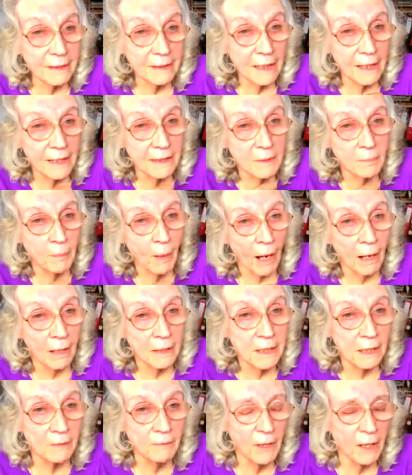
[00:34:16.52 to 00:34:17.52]
that's
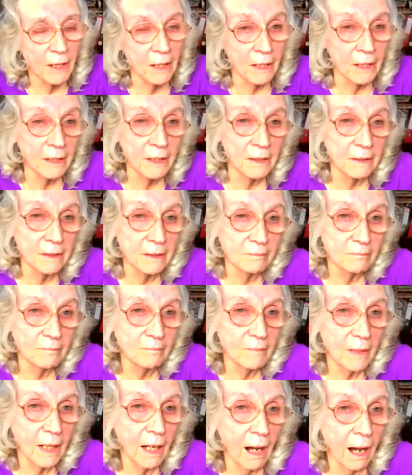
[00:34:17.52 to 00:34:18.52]
part of her
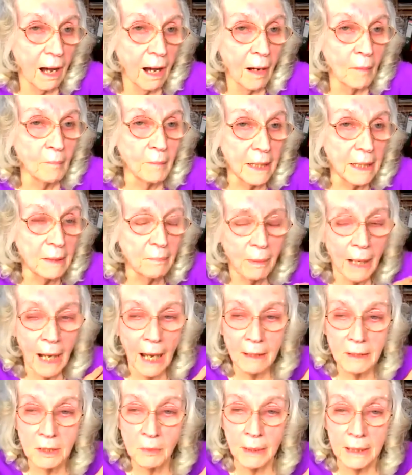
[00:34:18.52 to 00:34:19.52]
army.
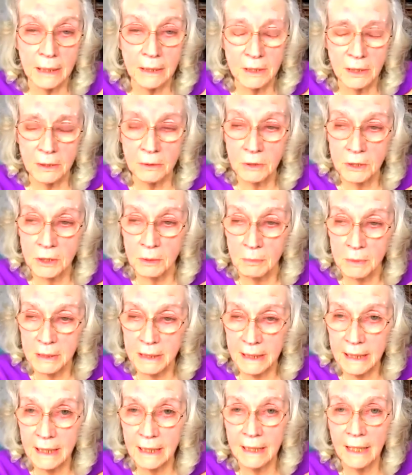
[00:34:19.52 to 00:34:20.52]
Perhaps we can do some
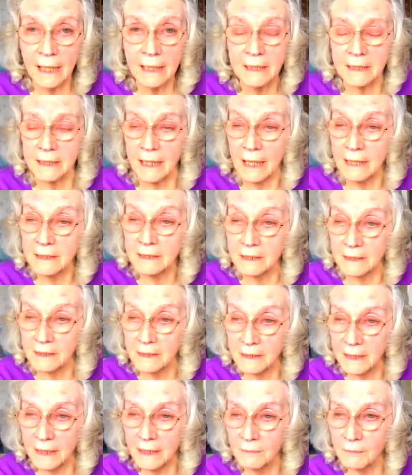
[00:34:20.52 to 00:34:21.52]
DNA tests and
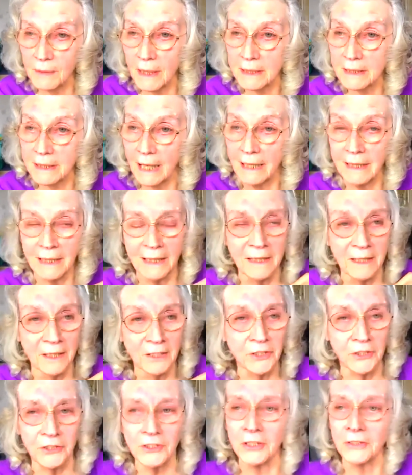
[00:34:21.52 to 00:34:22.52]
see if they're telling the
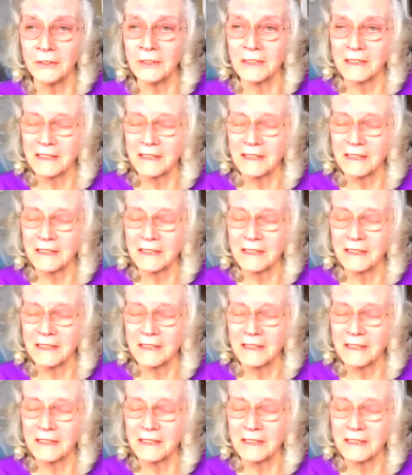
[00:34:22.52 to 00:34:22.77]
truth.